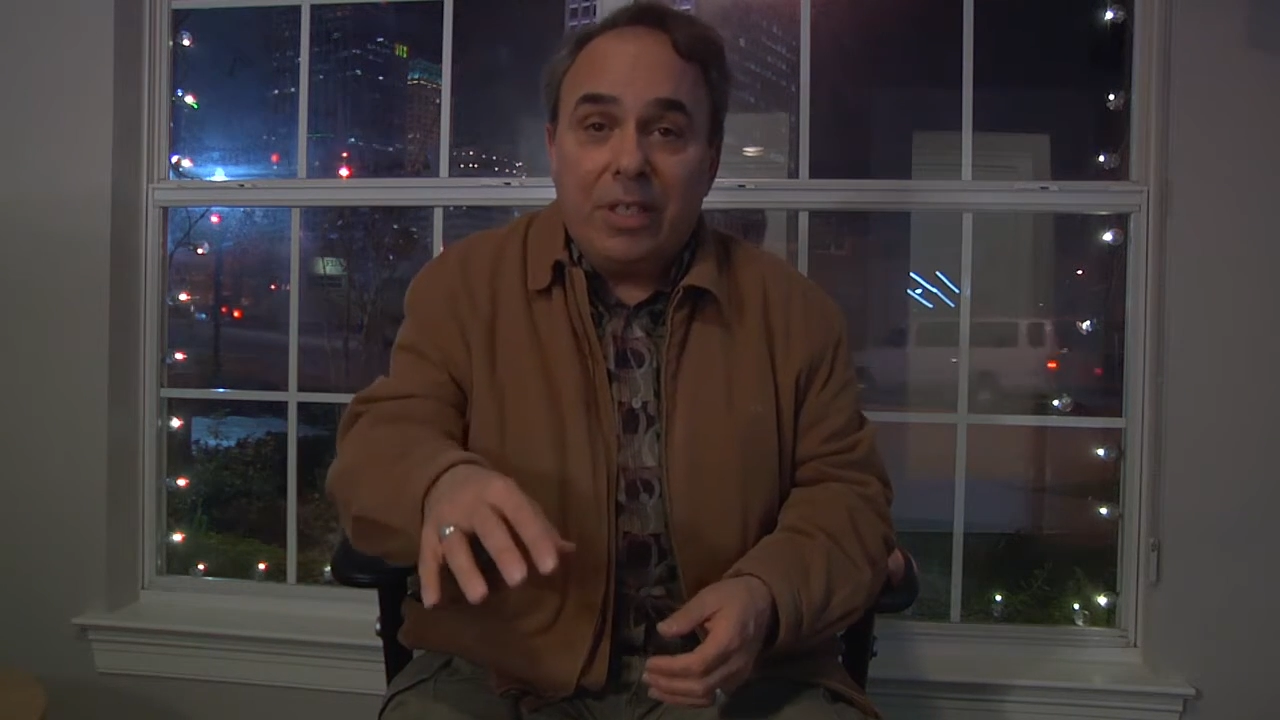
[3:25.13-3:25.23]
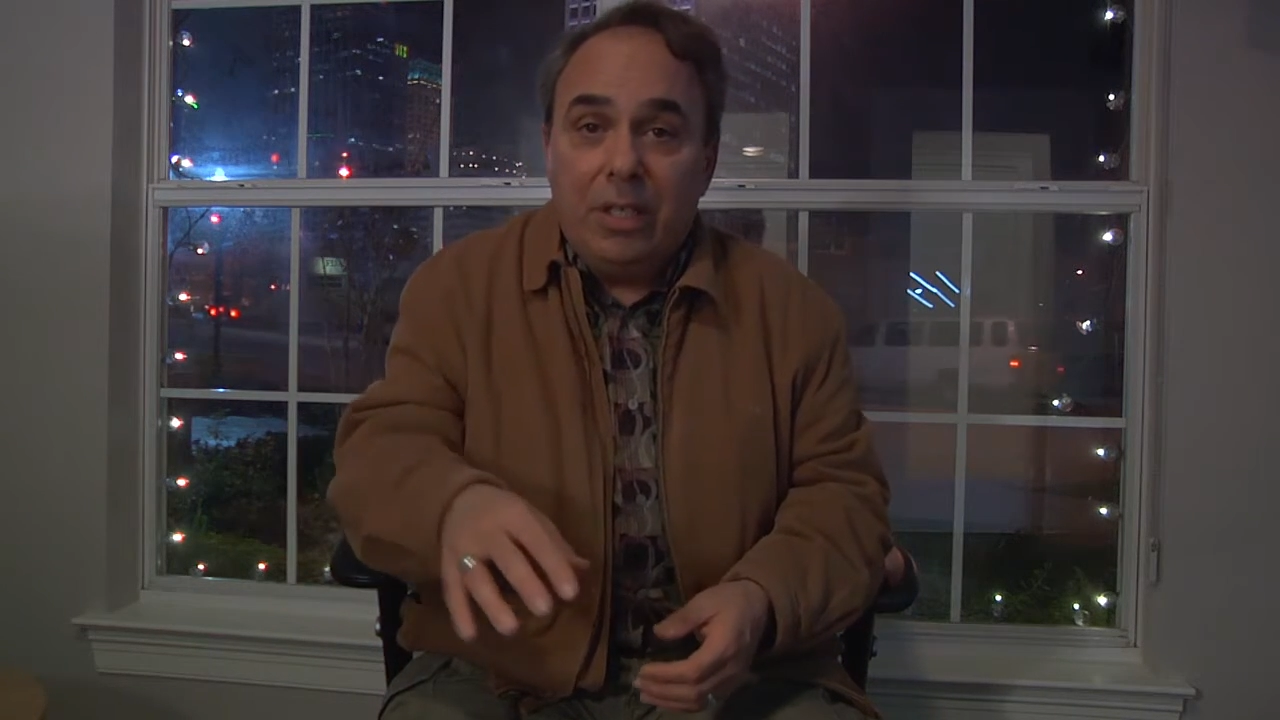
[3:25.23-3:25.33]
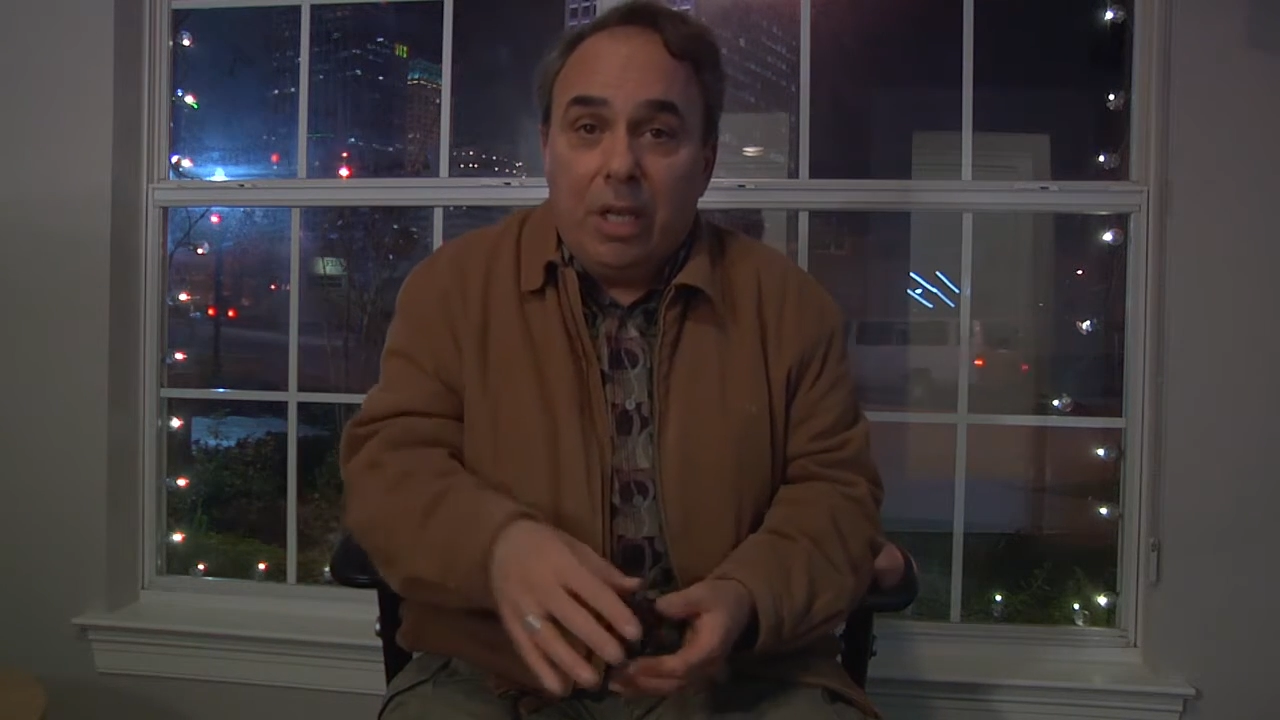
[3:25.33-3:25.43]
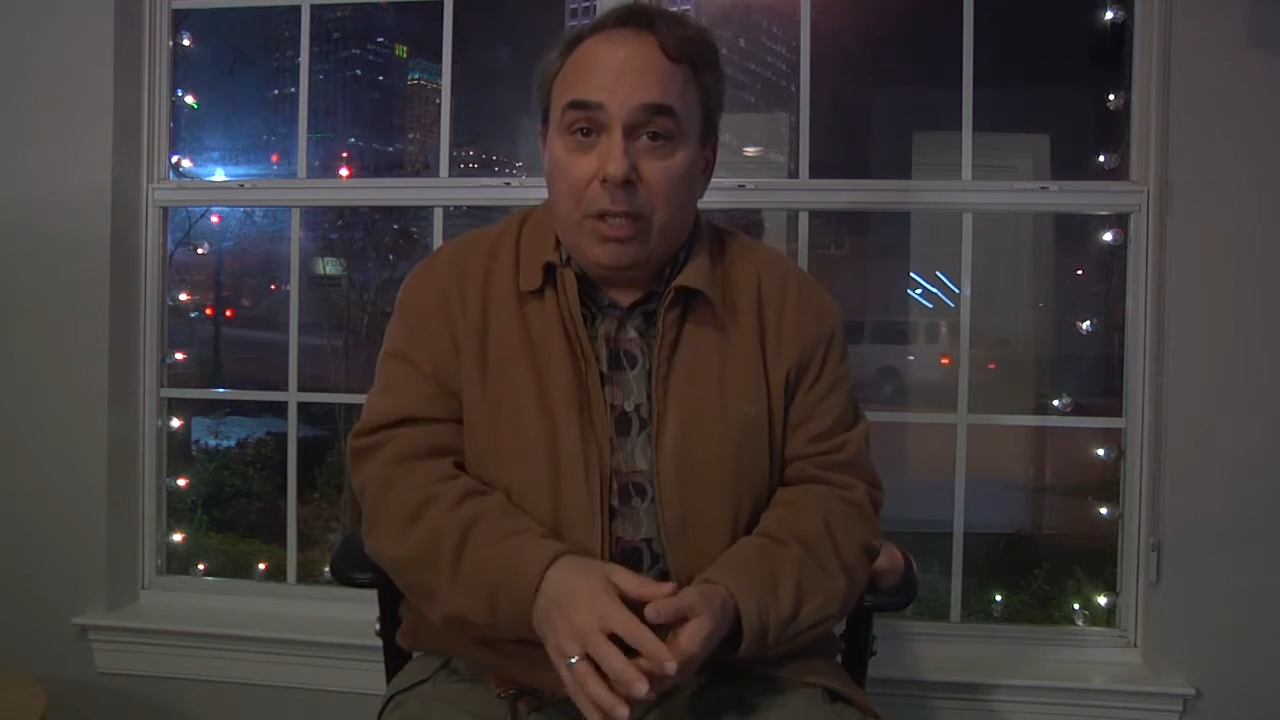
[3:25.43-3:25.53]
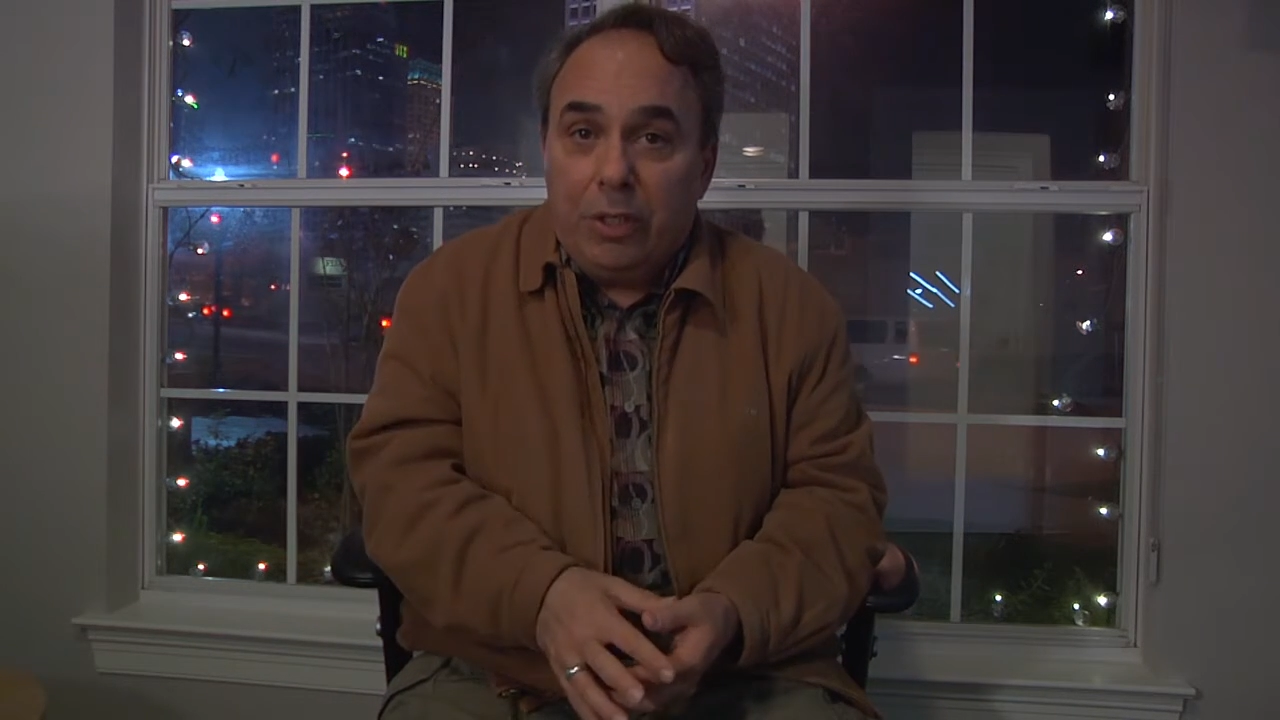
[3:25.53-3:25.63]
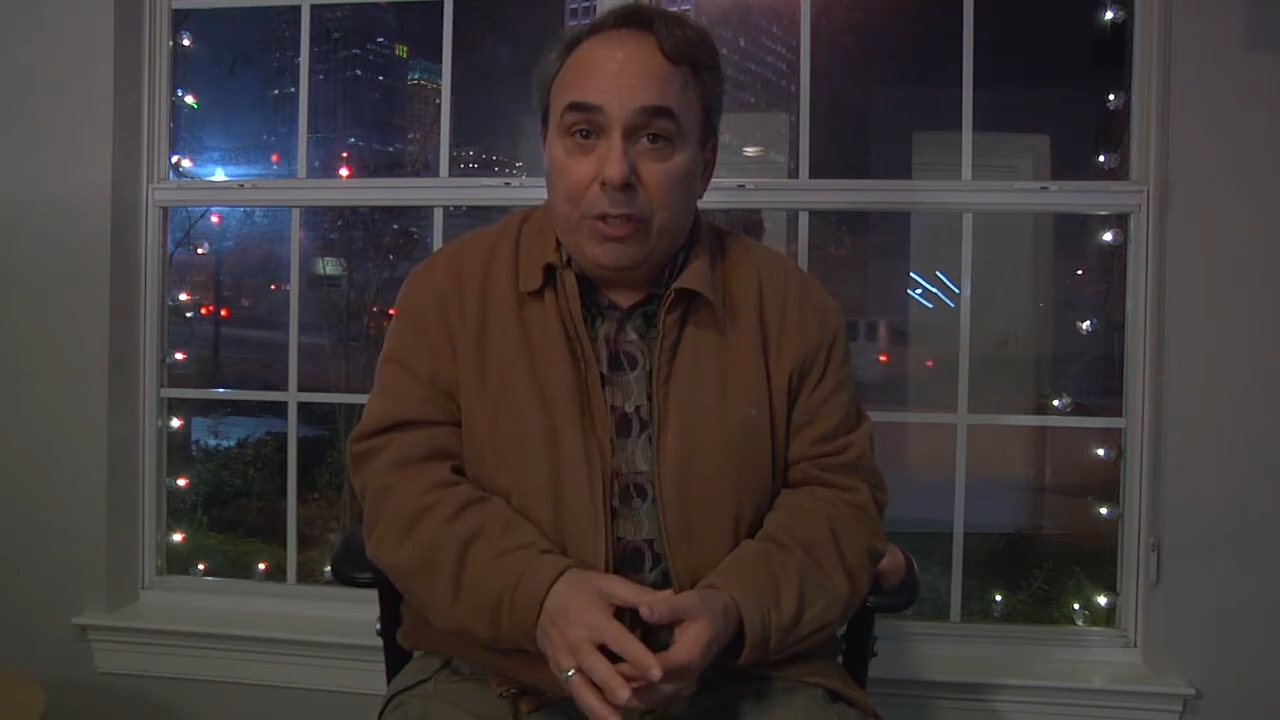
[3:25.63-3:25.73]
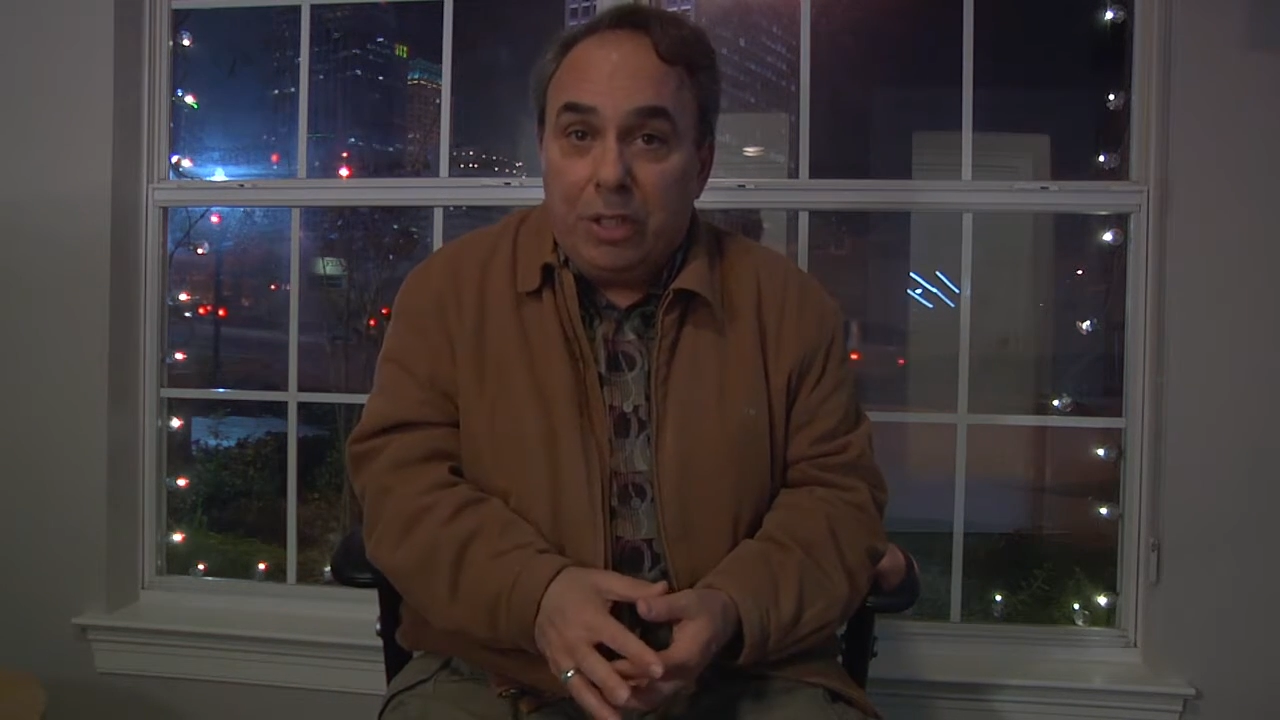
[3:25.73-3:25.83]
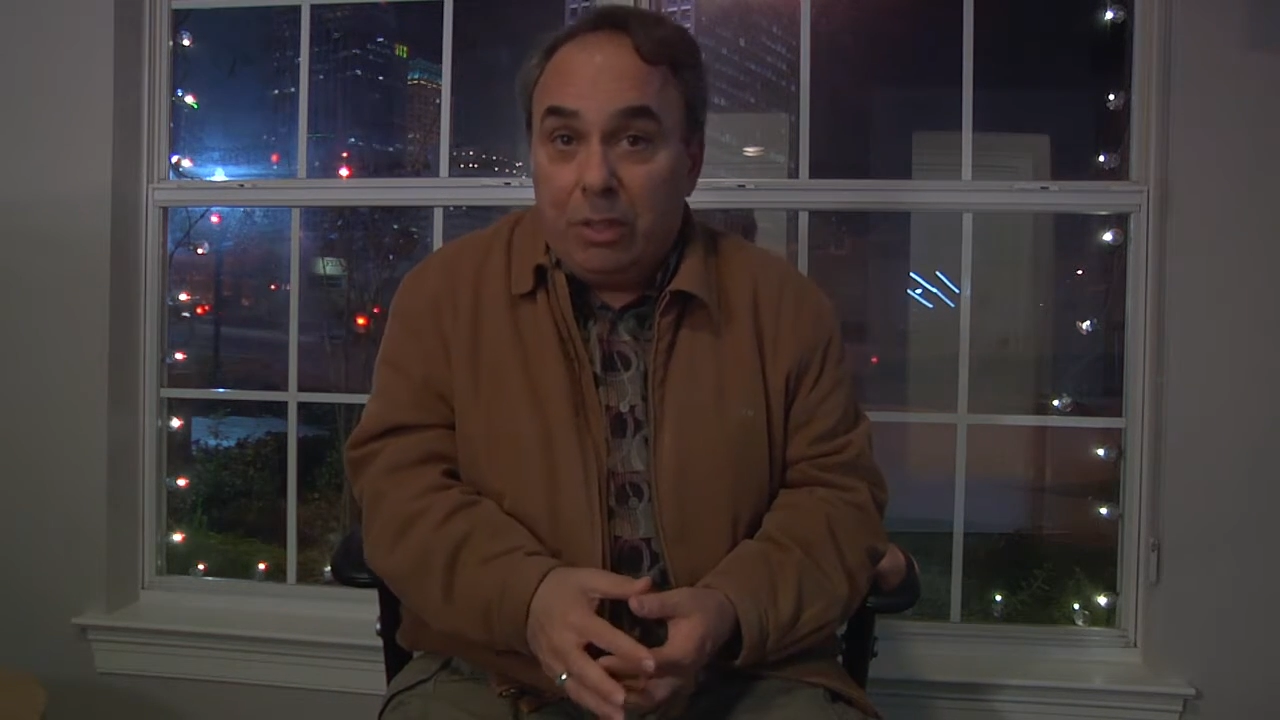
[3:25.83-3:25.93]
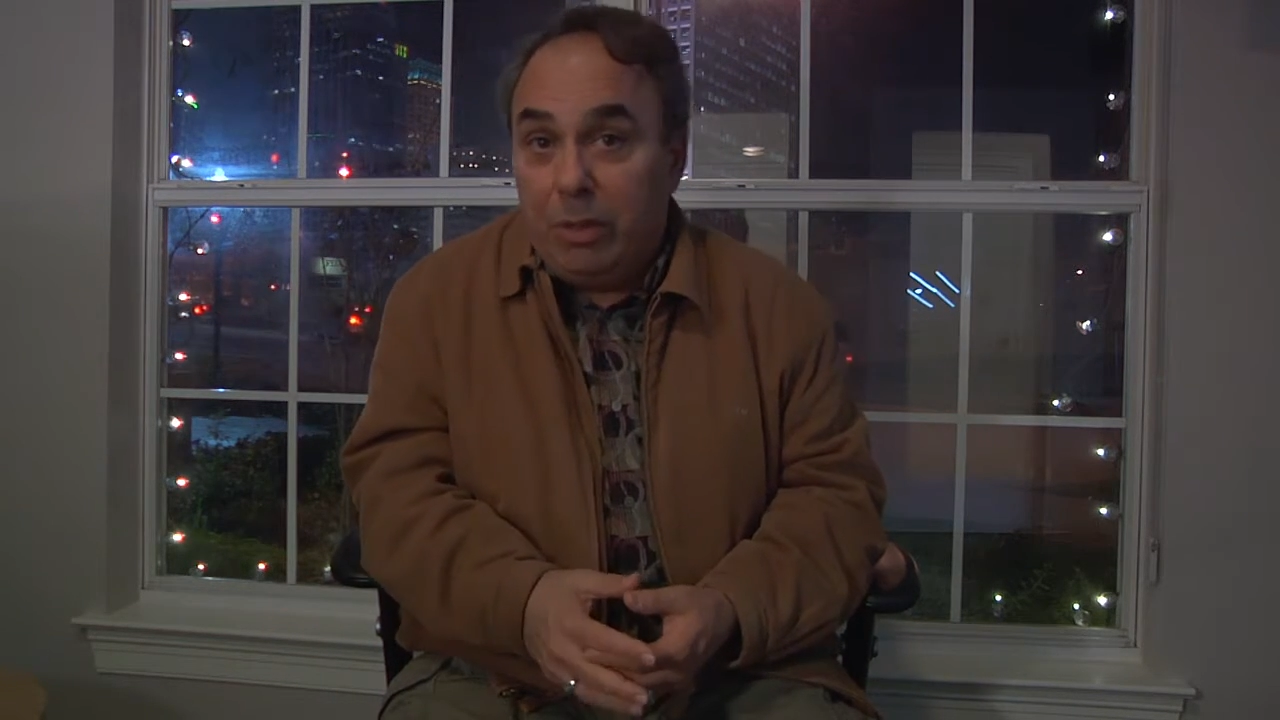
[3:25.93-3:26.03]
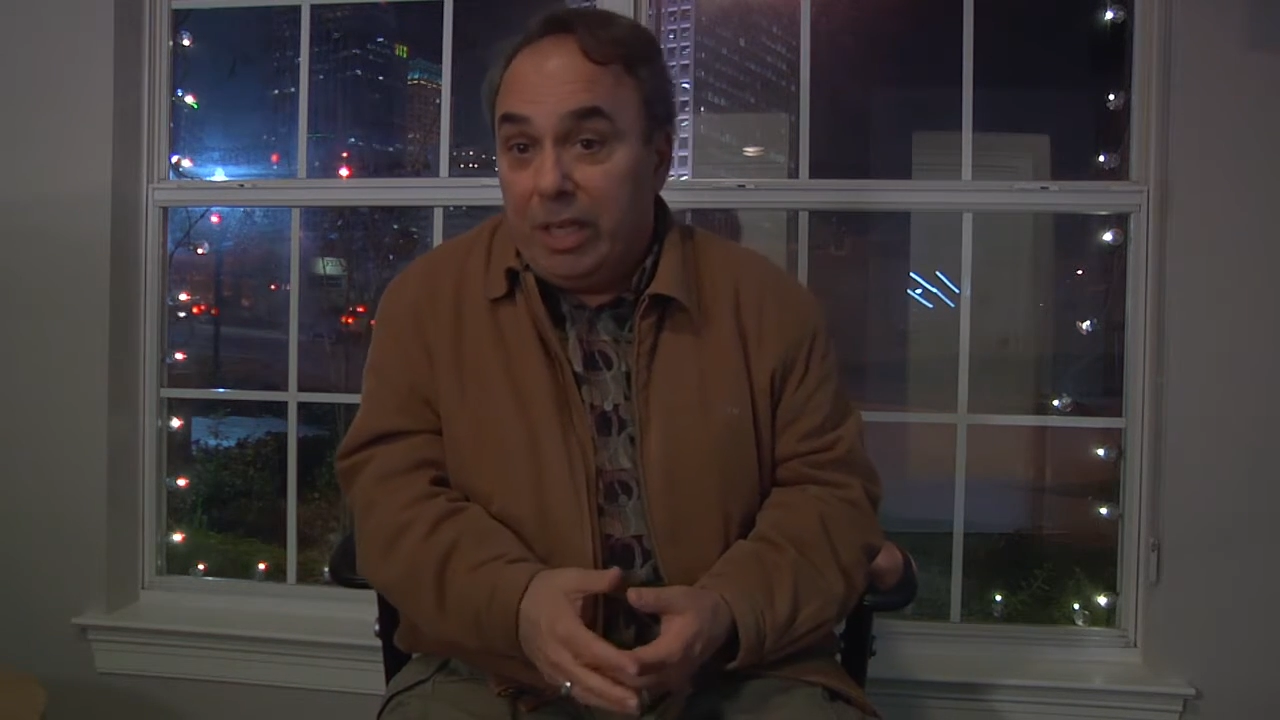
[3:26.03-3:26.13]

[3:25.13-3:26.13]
conductor to